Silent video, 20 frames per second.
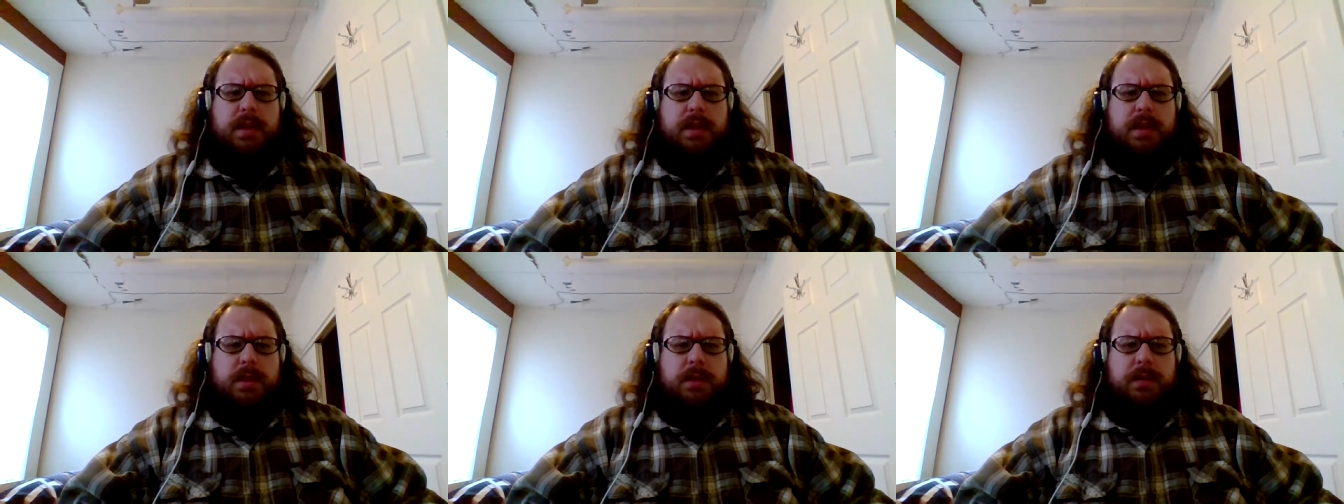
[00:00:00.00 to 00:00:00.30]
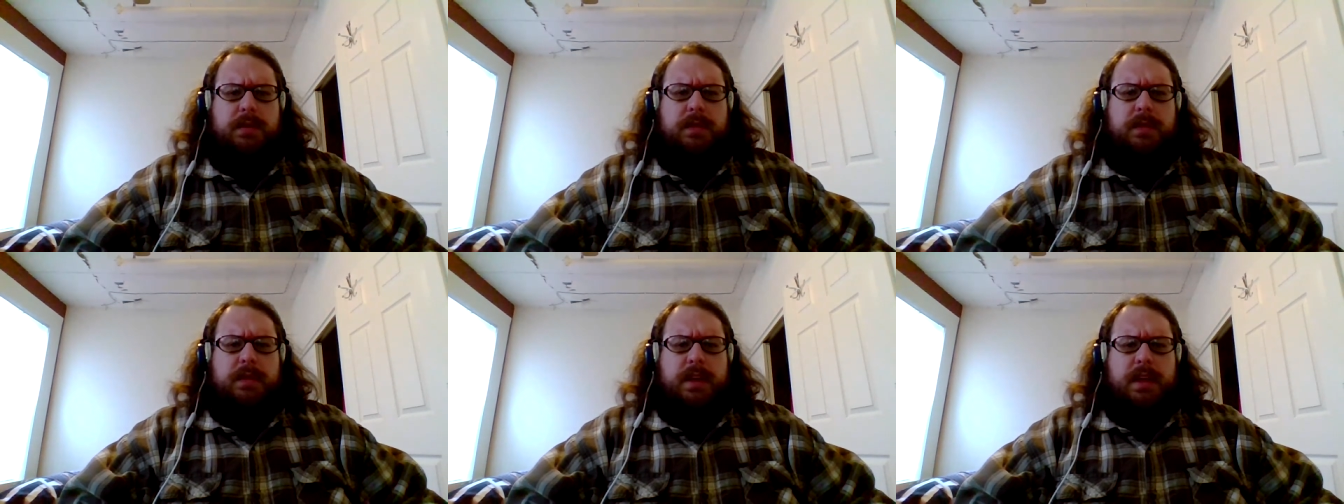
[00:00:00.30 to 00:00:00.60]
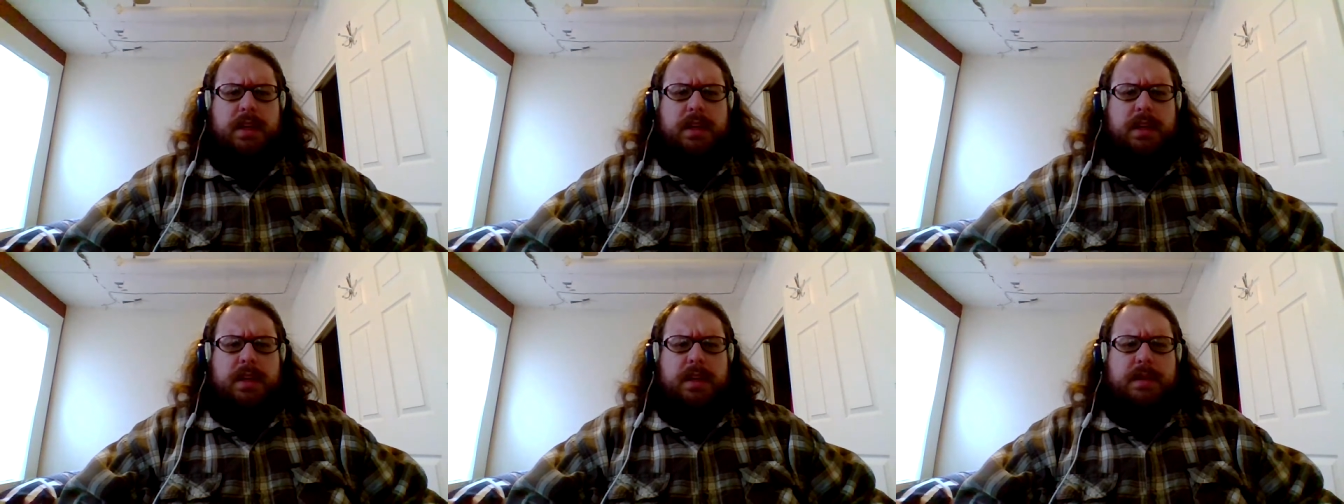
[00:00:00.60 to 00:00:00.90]
you've
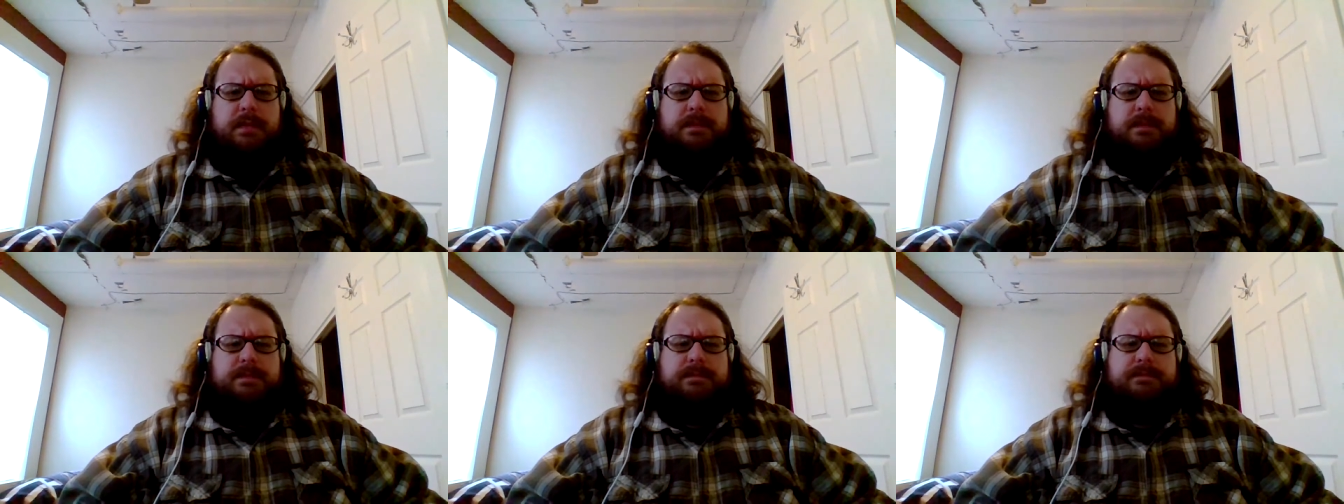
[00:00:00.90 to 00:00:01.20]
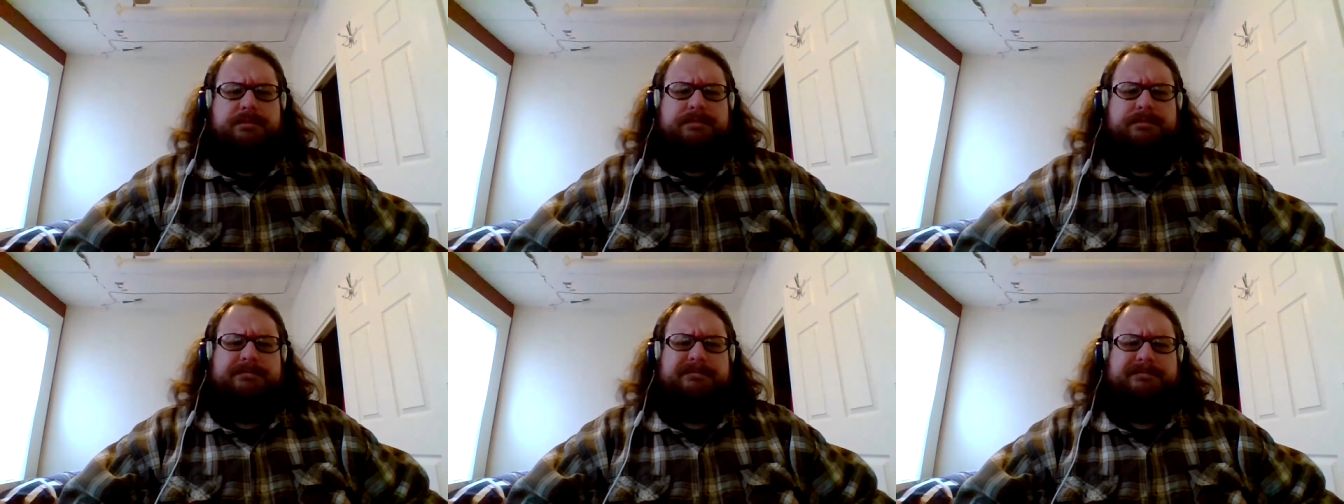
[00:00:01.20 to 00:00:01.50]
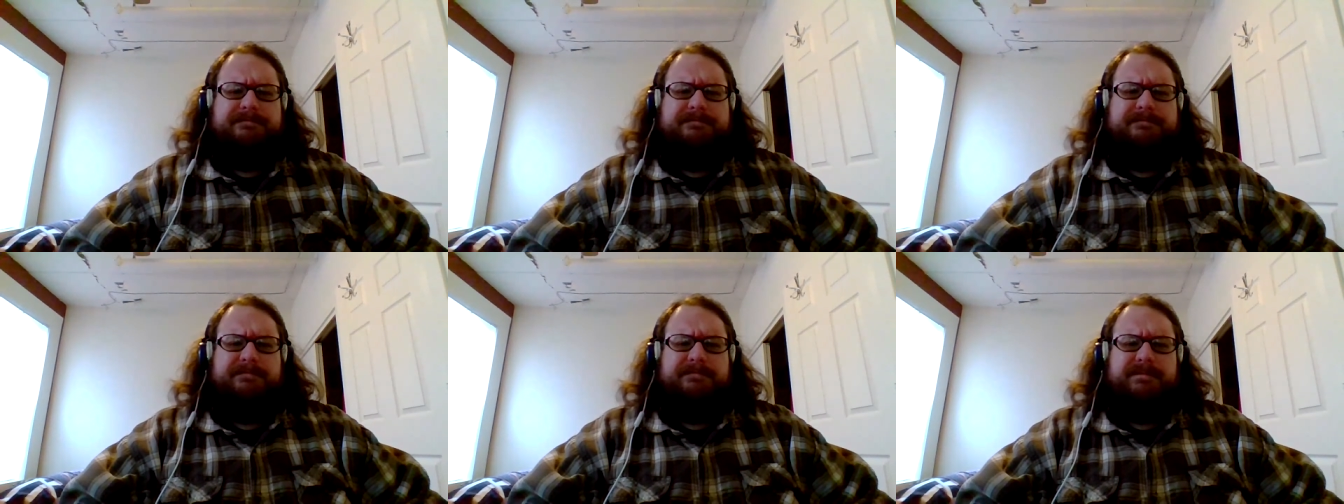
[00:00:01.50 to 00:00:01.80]
got
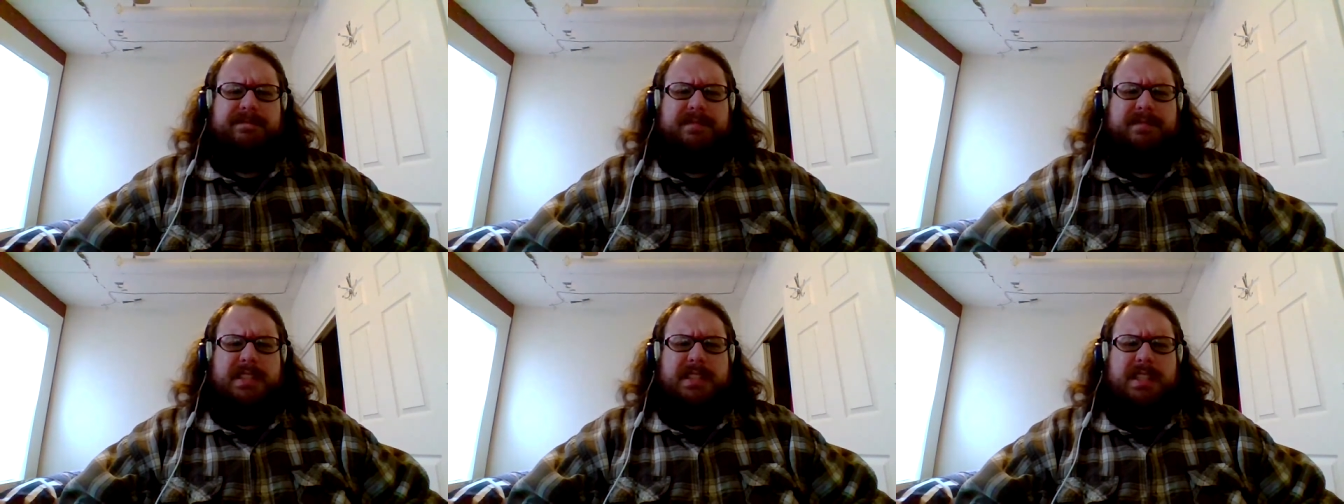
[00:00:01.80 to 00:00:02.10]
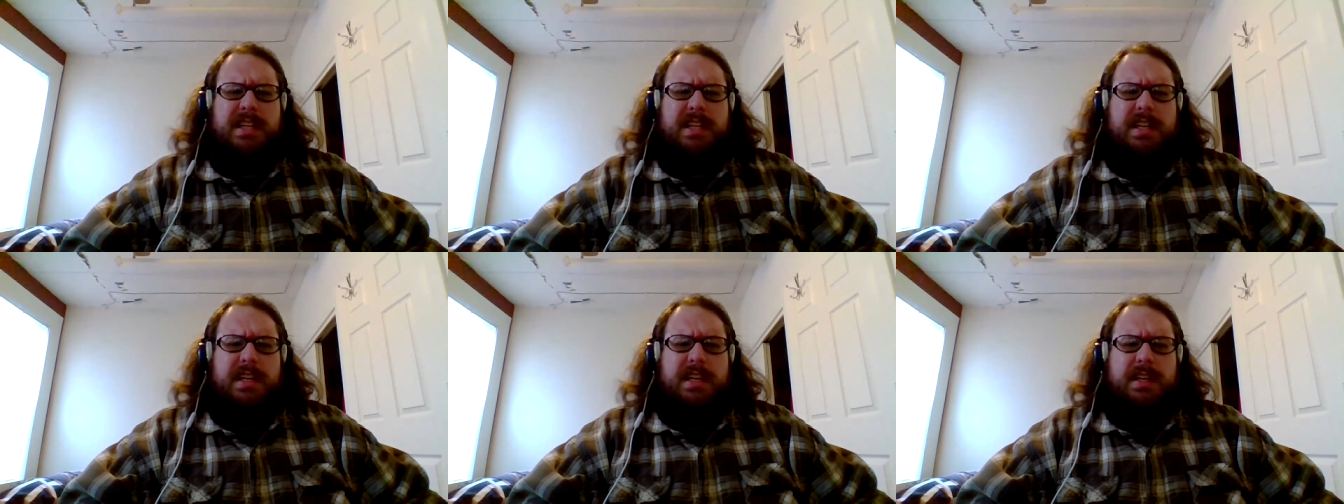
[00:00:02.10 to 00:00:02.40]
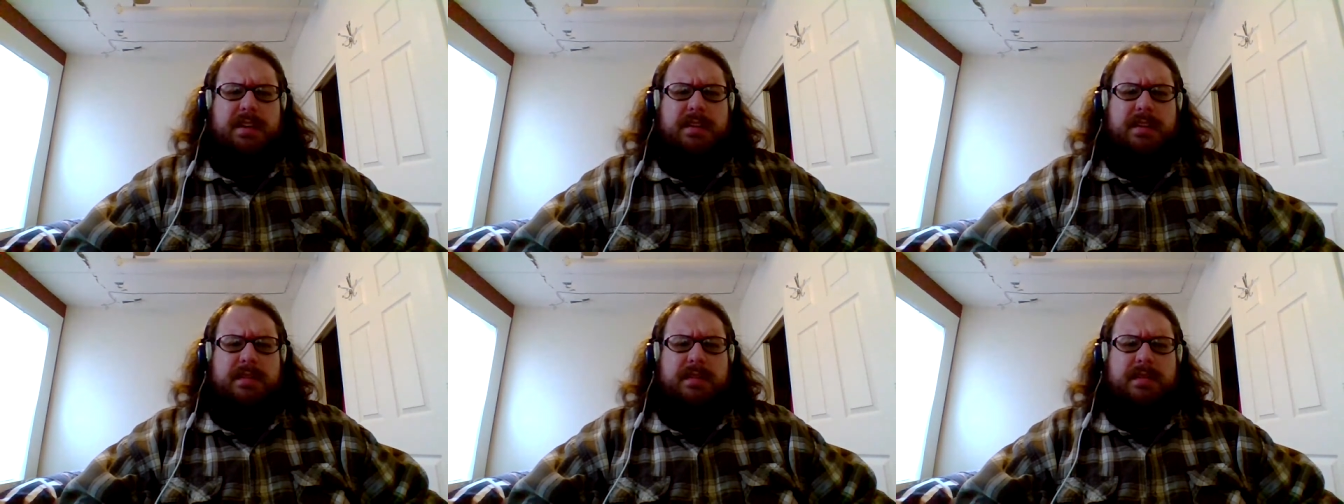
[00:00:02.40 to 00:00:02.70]

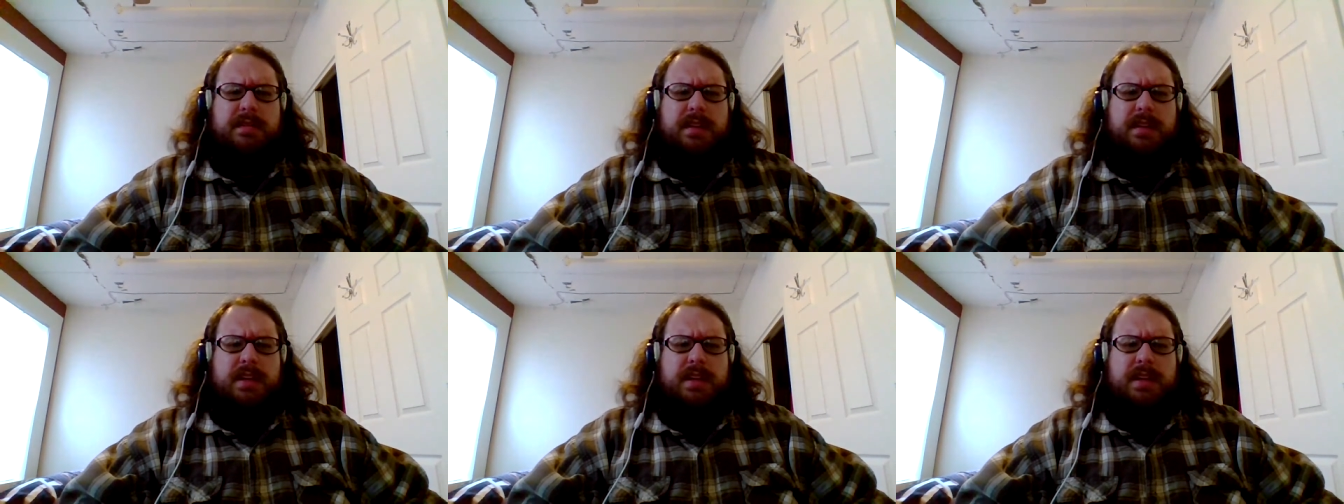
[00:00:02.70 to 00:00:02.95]
kind of